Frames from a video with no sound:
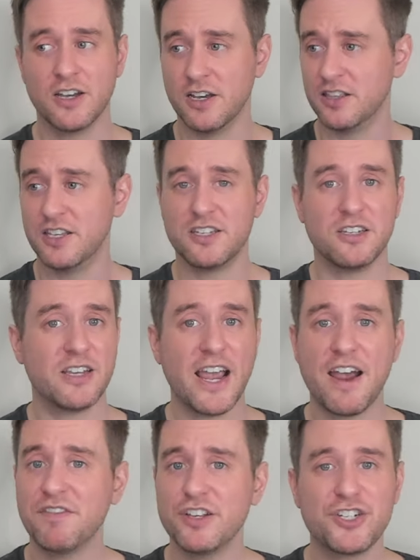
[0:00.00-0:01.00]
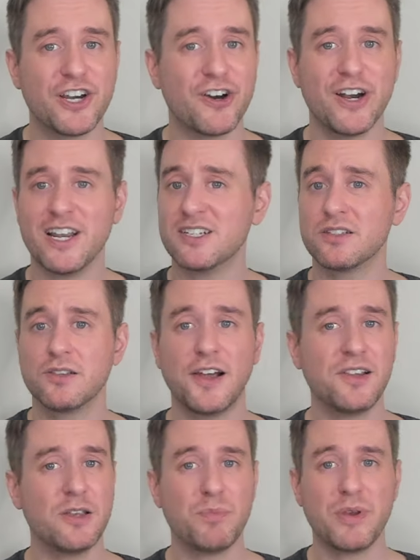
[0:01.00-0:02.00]
this is heavily sherried, it's
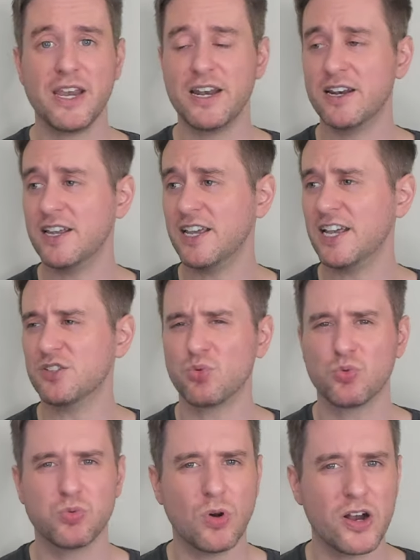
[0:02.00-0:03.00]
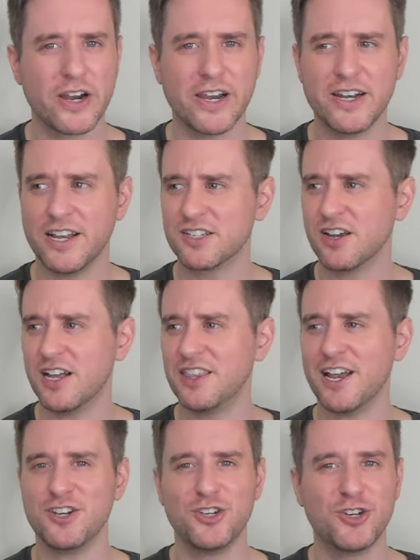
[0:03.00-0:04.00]
lightly peated, it's rugged, it's got
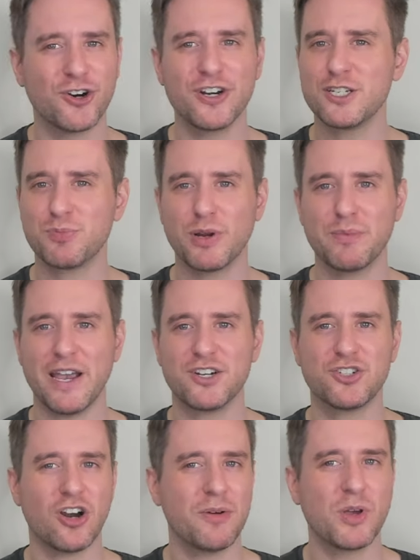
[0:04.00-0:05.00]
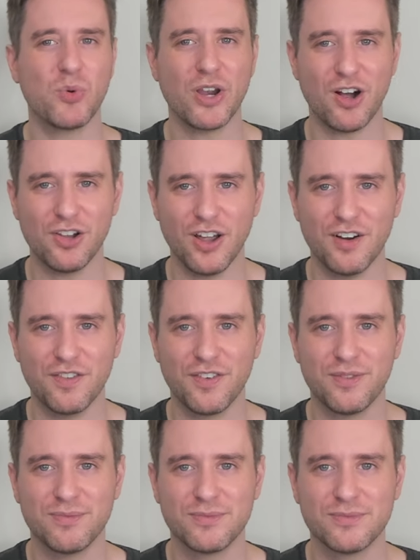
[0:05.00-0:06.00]
that dirty Springbank charm that we all love.
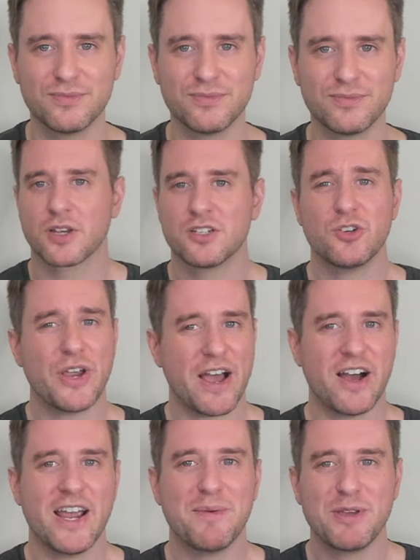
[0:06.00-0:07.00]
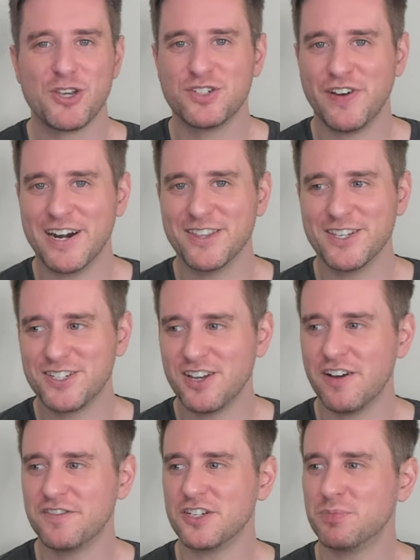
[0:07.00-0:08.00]
So yeah, I am a huge fan of this
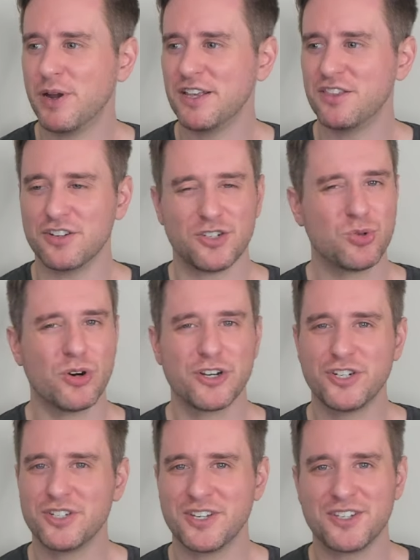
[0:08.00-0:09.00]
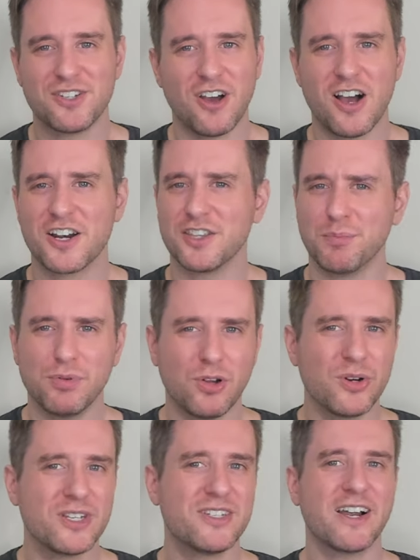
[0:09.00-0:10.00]
stuff. Despite the shortages in stock and
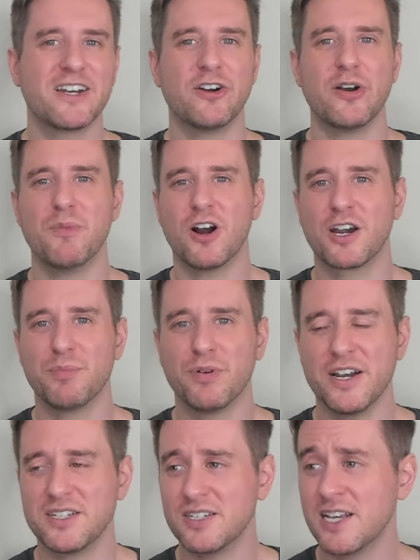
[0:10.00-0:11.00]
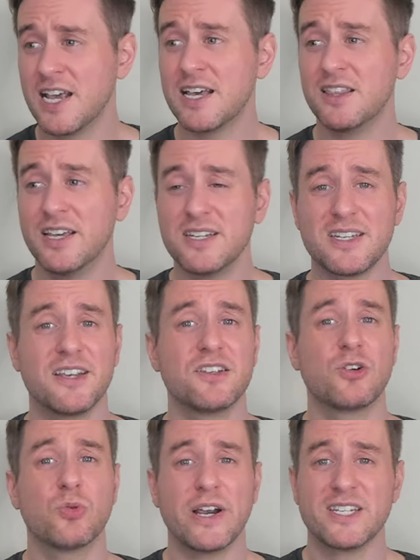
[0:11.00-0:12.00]
bloated secondary market prices, this is a
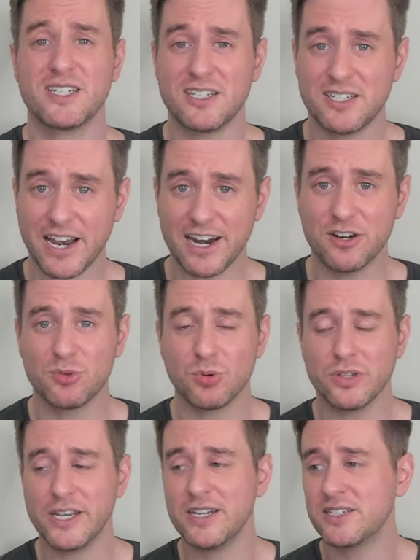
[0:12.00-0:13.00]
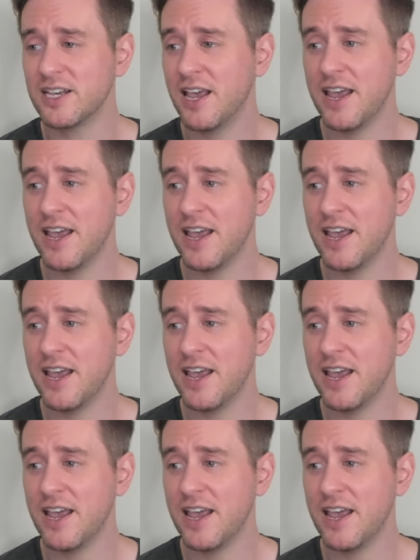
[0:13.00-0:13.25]
great standard release,